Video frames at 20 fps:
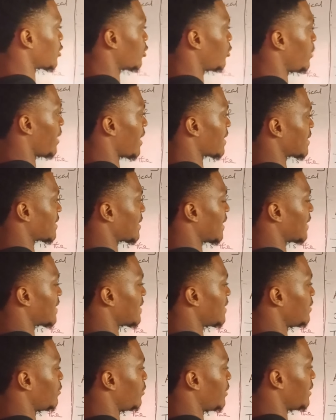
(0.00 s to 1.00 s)
as though we are
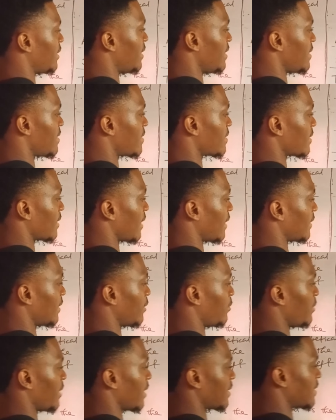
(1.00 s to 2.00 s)
starting with this and
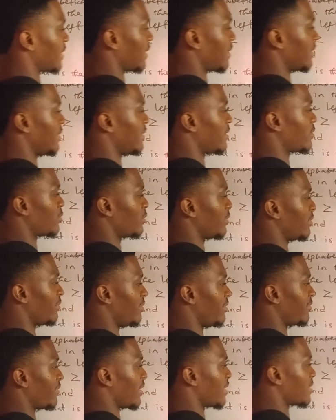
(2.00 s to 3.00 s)
then we are taking it to the
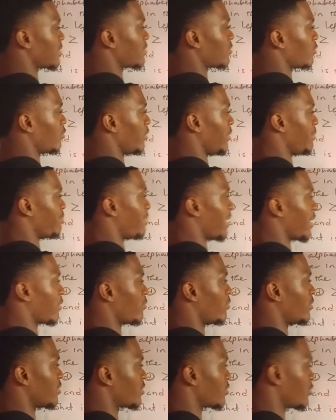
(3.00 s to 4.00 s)
reverse, going
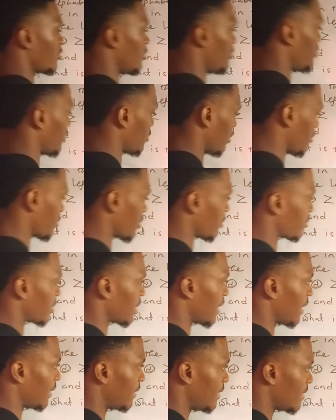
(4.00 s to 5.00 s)
backwards. So it becomes
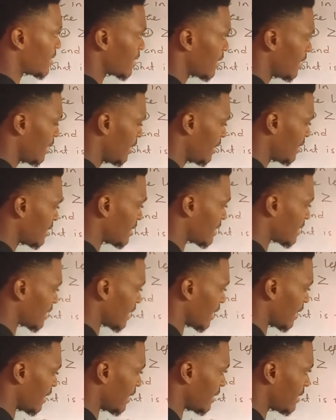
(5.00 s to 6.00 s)
something like this:
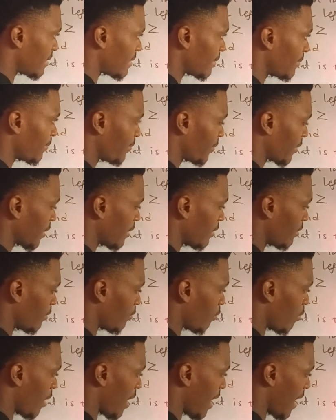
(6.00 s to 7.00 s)
Z,
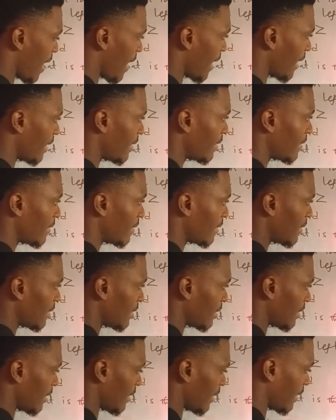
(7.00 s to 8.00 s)
Y,
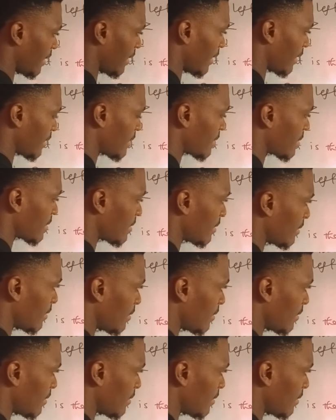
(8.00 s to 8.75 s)
X,